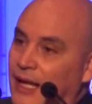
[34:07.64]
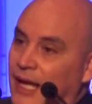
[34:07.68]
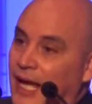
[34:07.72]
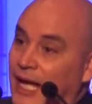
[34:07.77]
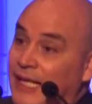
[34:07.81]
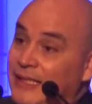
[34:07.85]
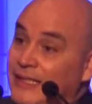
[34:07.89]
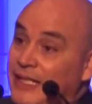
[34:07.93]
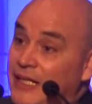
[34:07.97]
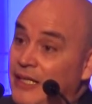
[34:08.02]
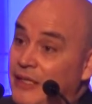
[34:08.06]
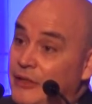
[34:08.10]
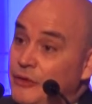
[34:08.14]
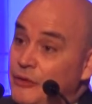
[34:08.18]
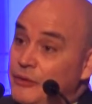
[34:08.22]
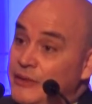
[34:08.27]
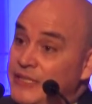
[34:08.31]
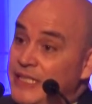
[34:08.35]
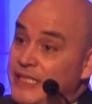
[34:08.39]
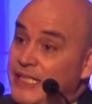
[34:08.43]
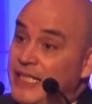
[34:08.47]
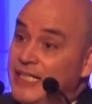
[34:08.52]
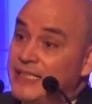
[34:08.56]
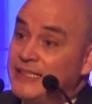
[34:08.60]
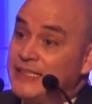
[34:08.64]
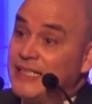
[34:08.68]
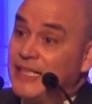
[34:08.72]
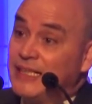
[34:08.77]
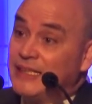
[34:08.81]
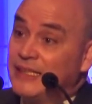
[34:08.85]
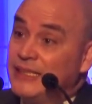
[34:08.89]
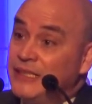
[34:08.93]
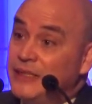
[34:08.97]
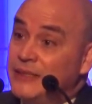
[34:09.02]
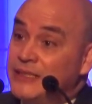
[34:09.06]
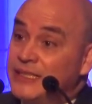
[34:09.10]
And they are using
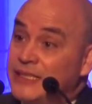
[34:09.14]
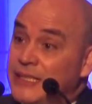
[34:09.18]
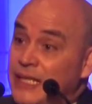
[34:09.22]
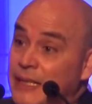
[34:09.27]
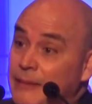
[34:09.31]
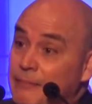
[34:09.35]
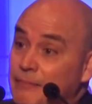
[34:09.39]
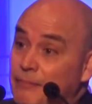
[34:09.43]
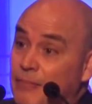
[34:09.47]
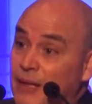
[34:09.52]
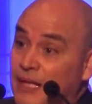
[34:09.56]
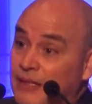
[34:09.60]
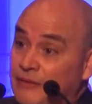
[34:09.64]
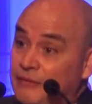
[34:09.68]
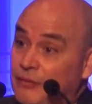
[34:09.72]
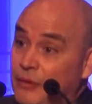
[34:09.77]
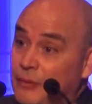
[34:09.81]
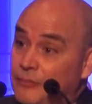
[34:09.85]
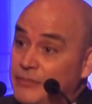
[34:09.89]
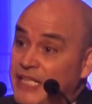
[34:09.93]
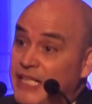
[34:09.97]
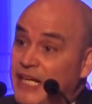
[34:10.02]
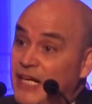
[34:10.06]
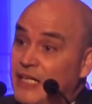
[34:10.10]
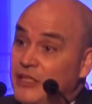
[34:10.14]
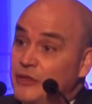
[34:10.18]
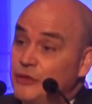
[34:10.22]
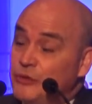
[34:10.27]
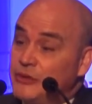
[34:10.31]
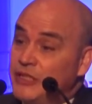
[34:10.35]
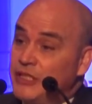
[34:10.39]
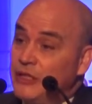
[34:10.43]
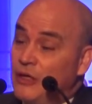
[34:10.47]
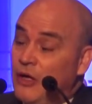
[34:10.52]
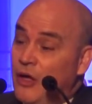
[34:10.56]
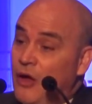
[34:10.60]
exactly the same platform. They are
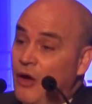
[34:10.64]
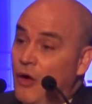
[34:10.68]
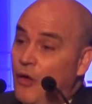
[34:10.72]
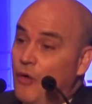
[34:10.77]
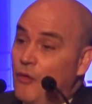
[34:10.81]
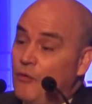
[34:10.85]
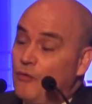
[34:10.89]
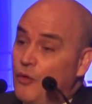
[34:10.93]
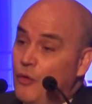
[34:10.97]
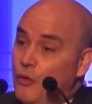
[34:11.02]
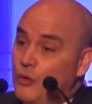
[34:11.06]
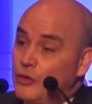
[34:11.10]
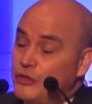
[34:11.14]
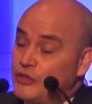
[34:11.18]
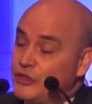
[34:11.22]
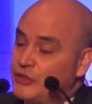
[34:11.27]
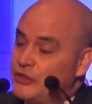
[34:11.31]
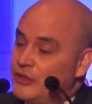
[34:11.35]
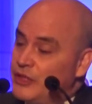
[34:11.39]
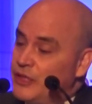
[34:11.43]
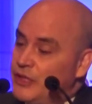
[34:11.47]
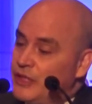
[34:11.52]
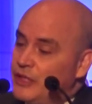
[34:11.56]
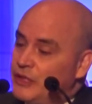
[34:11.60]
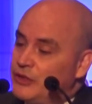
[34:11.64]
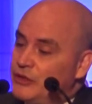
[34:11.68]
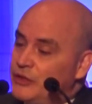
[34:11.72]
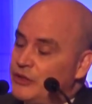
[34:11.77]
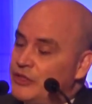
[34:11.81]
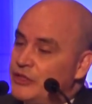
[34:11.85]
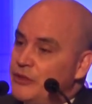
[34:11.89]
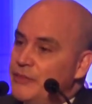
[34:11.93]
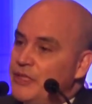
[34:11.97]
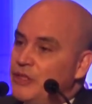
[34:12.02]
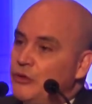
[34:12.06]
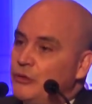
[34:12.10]
using, of course, the
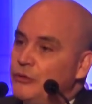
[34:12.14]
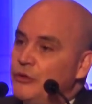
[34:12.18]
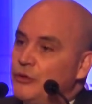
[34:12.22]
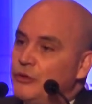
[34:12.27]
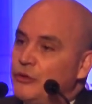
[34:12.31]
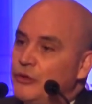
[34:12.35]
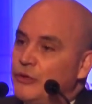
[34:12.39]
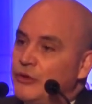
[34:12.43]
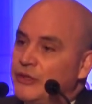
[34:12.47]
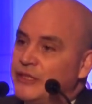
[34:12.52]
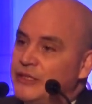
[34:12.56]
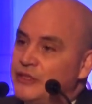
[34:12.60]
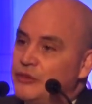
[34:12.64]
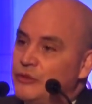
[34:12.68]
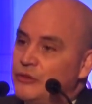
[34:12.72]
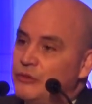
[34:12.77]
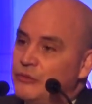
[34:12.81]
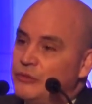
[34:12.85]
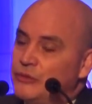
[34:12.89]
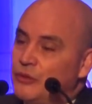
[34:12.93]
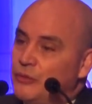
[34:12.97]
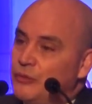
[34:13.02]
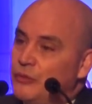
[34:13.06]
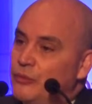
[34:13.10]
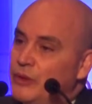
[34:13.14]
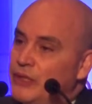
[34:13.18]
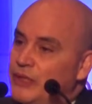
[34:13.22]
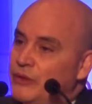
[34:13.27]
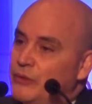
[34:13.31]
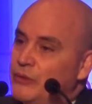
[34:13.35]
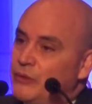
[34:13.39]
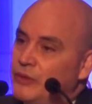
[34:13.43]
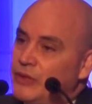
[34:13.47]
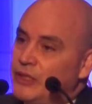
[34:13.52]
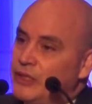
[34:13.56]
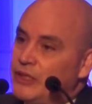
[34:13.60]
semiconductor is
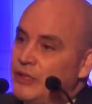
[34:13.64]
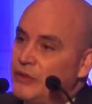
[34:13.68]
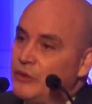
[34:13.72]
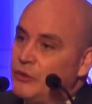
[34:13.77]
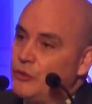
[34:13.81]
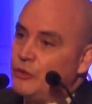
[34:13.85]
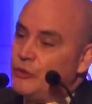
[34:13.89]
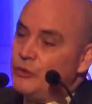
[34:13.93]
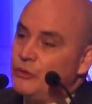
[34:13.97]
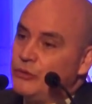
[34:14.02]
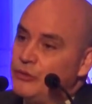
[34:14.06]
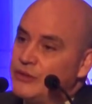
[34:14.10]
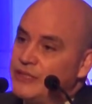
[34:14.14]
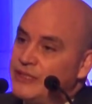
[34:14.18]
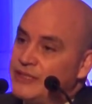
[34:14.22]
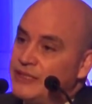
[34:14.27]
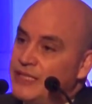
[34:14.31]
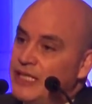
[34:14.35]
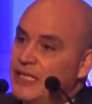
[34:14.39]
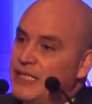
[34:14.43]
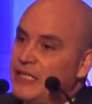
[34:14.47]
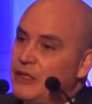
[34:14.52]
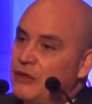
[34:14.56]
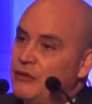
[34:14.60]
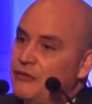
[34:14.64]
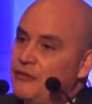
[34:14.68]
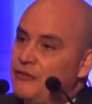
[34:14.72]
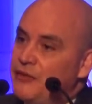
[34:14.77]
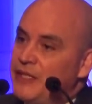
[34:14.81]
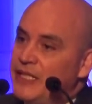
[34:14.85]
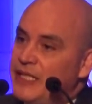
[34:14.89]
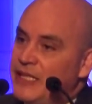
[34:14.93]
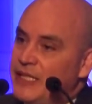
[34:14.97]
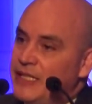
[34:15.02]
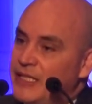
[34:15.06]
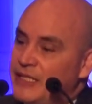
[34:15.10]
use silicon
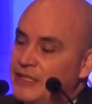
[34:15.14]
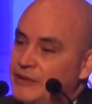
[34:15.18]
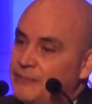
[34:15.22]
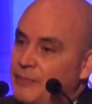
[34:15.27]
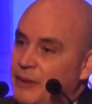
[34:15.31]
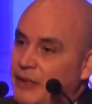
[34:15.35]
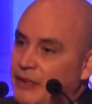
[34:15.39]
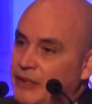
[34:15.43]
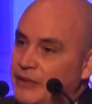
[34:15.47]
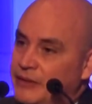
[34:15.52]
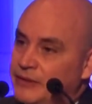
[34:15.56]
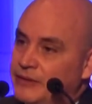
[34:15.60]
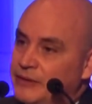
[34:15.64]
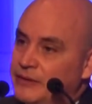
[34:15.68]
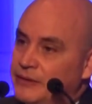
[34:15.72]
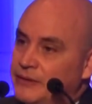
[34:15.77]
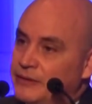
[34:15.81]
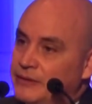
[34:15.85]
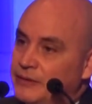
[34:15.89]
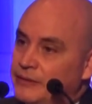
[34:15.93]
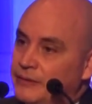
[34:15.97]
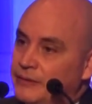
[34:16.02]
thinking experience.